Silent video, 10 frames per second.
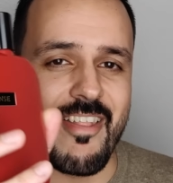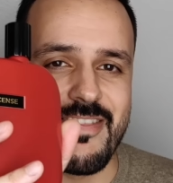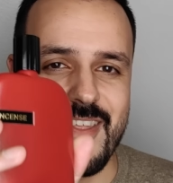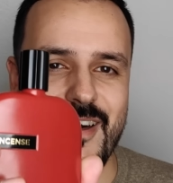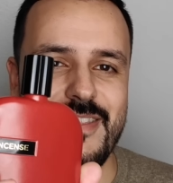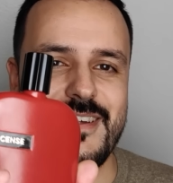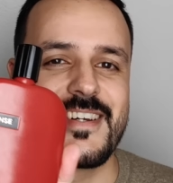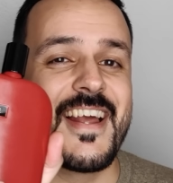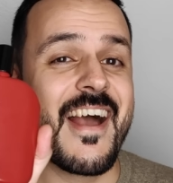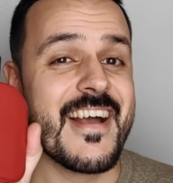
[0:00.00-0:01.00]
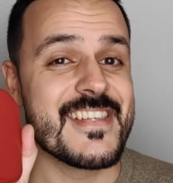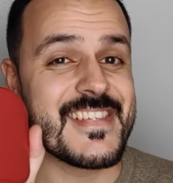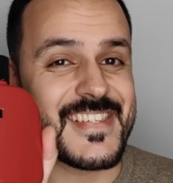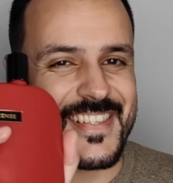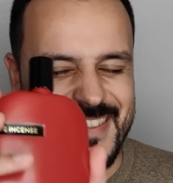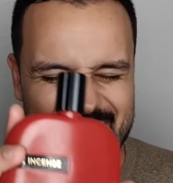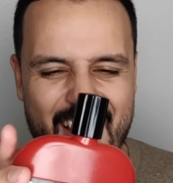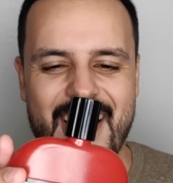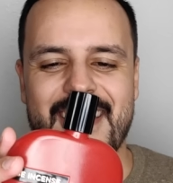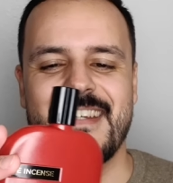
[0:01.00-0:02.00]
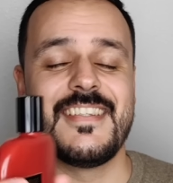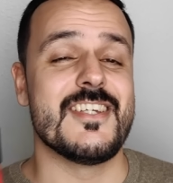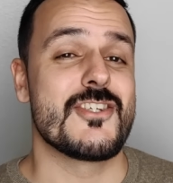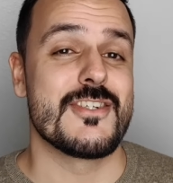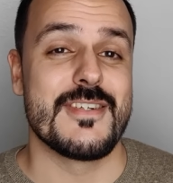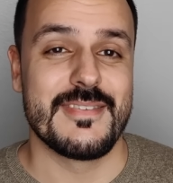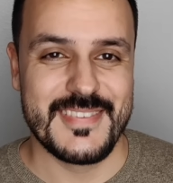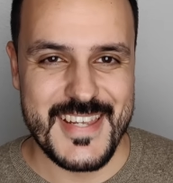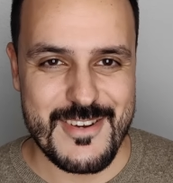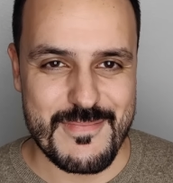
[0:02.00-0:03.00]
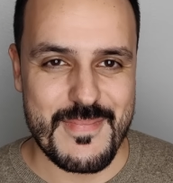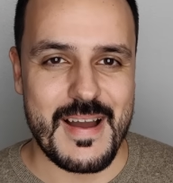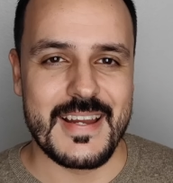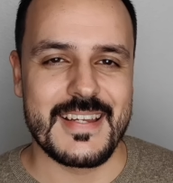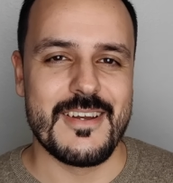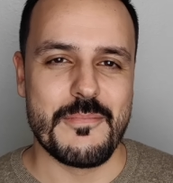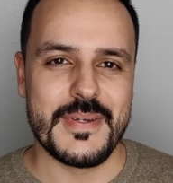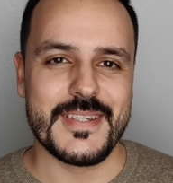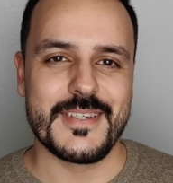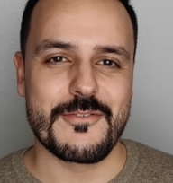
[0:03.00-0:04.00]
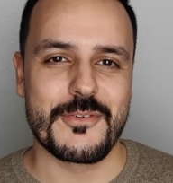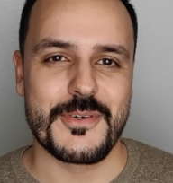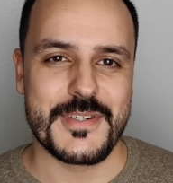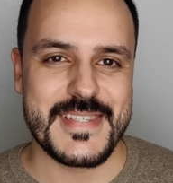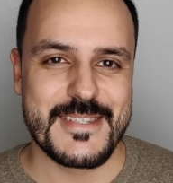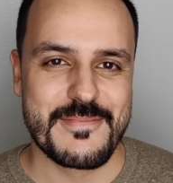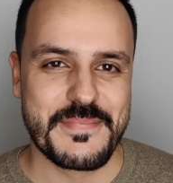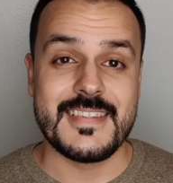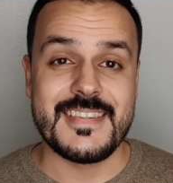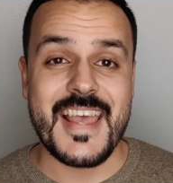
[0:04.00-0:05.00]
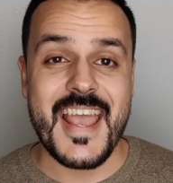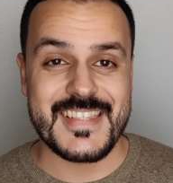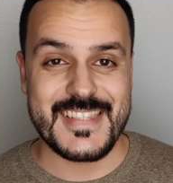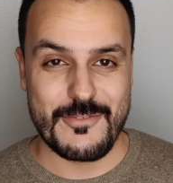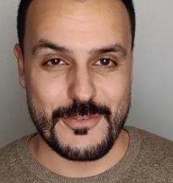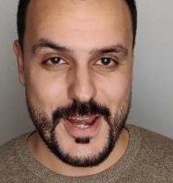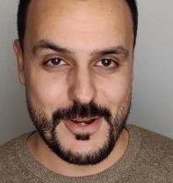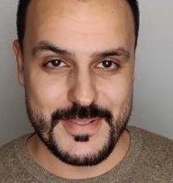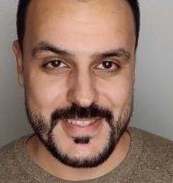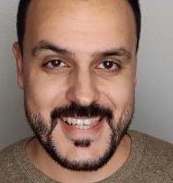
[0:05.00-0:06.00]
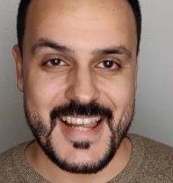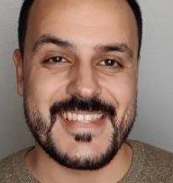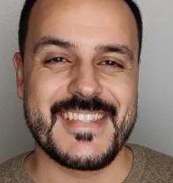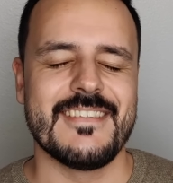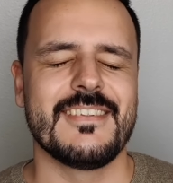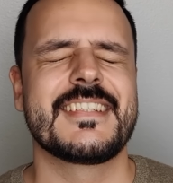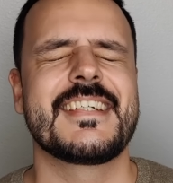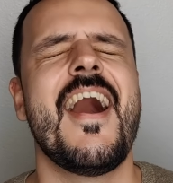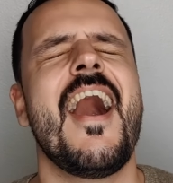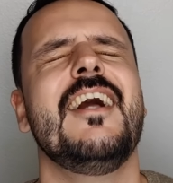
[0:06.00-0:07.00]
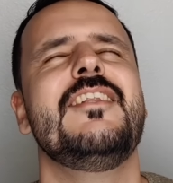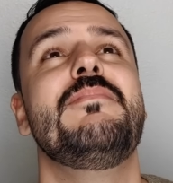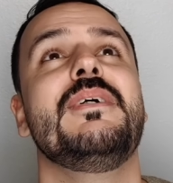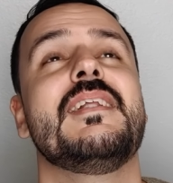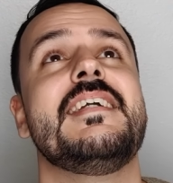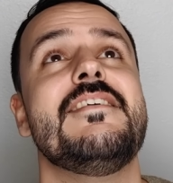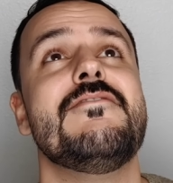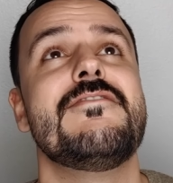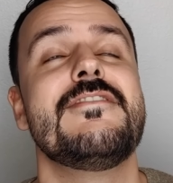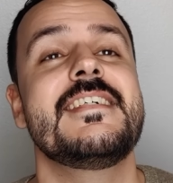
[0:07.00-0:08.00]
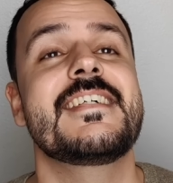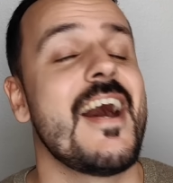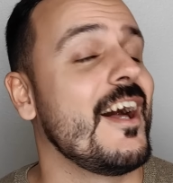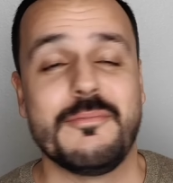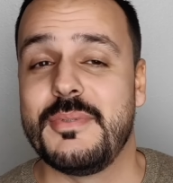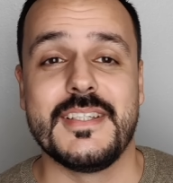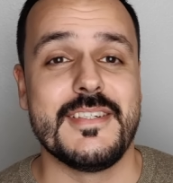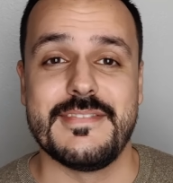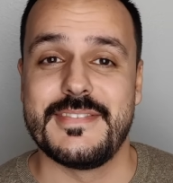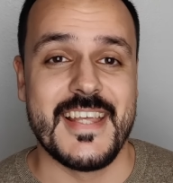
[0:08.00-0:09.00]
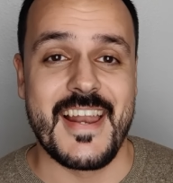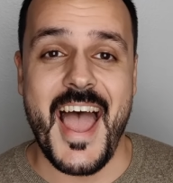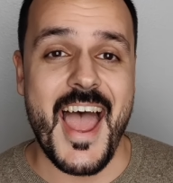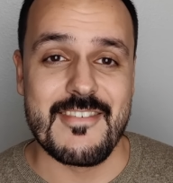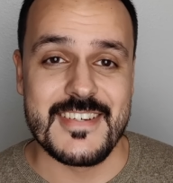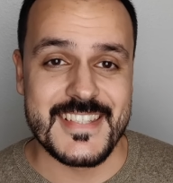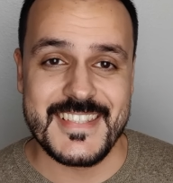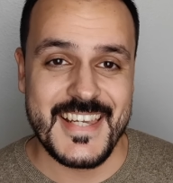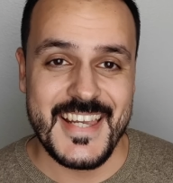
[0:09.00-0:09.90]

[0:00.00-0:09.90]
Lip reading: another stunning addition in my opinion, of course. The next fragrance, I still can't believe that I have it.